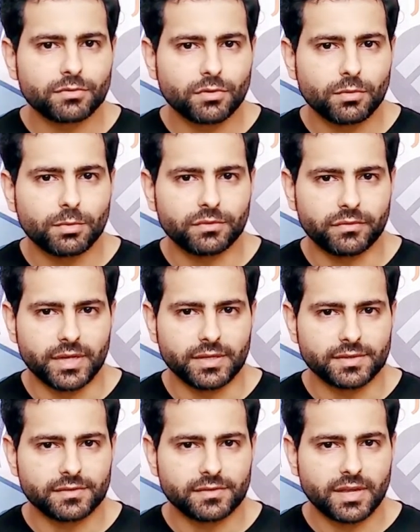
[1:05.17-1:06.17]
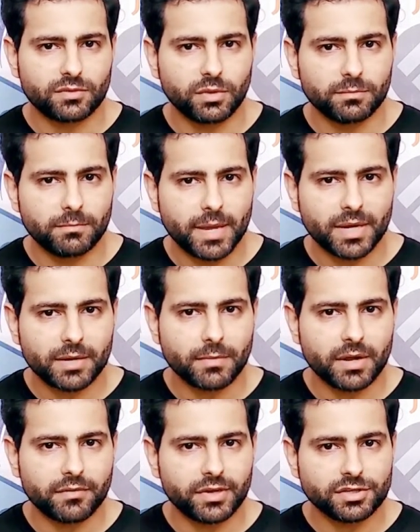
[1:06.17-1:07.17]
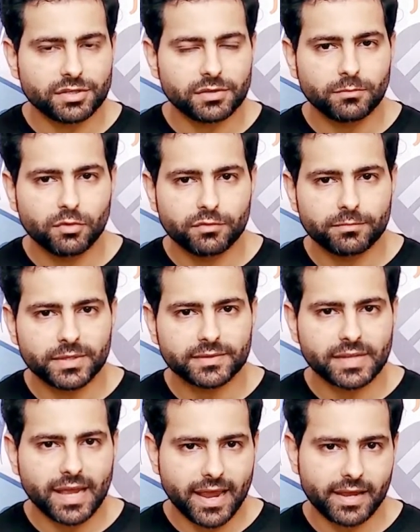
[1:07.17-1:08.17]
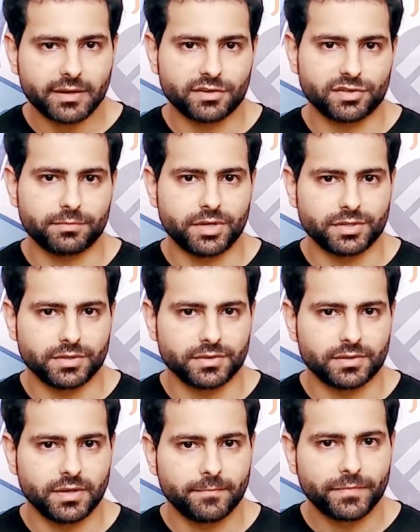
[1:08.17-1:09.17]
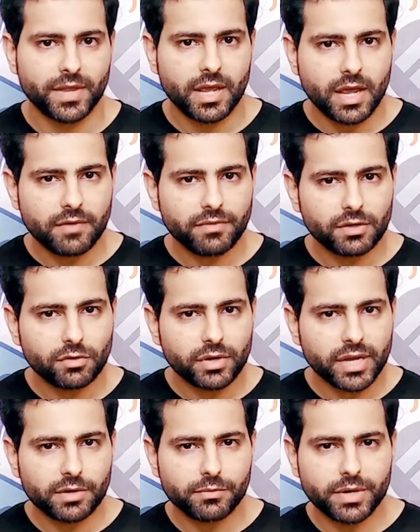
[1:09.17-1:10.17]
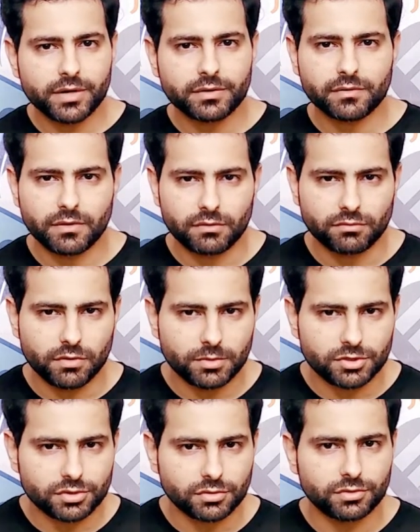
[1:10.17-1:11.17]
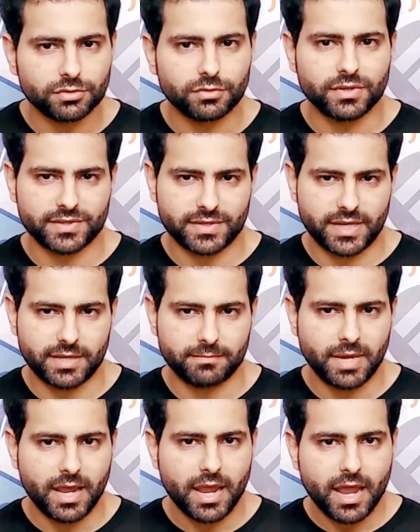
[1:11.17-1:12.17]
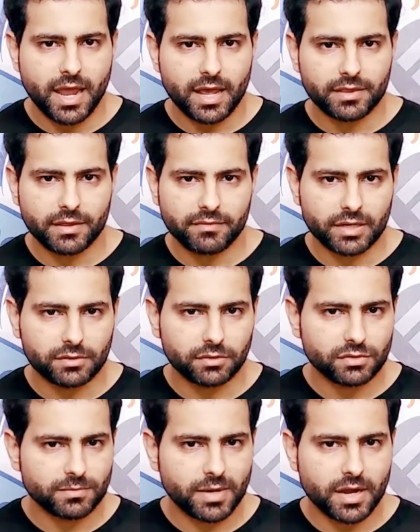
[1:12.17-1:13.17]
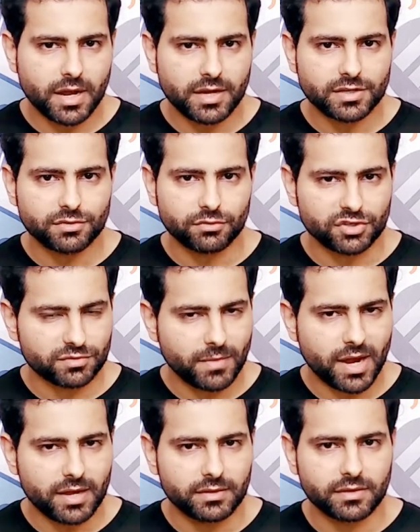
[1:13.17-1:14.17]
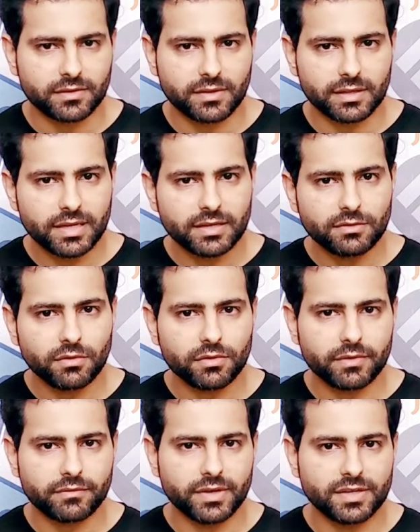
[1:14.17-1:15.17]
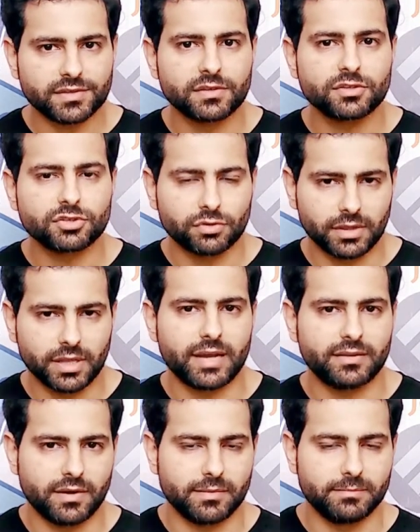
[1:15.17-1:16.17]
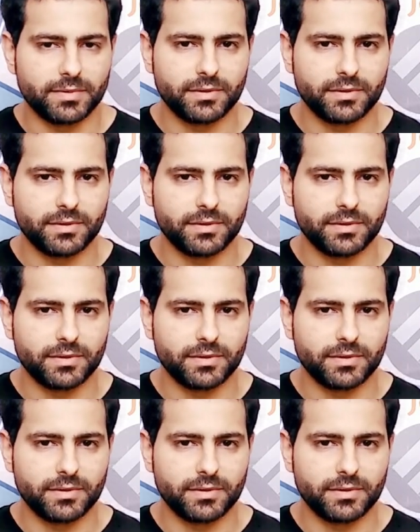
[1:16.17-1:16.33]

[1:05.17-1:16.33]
robot face that will mimic my facial movements and expressions. If I look anywhere, the robot should do the same, and if I close my eyes or smile, the lid on the face should light up.